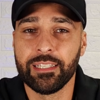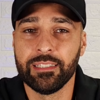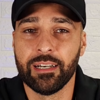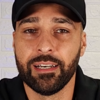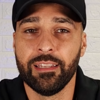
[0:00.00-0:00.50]

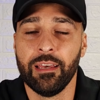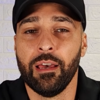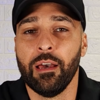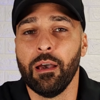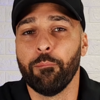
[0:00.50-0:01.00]
done,
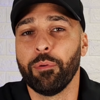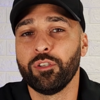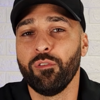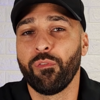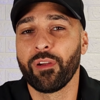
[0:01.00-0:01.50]
but
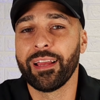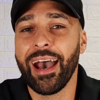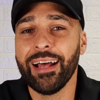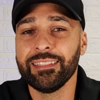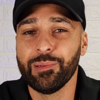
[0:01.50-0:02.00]
you
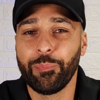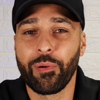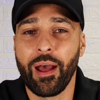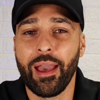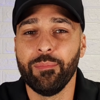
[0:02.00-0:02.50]
forgot to
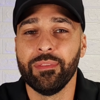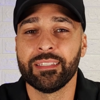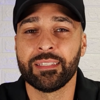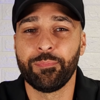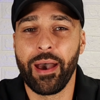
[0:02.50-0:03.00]
prime the
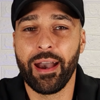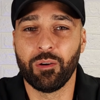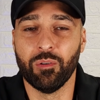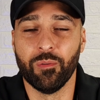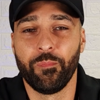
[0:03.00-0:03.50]

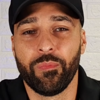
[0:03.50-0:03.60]
spackle.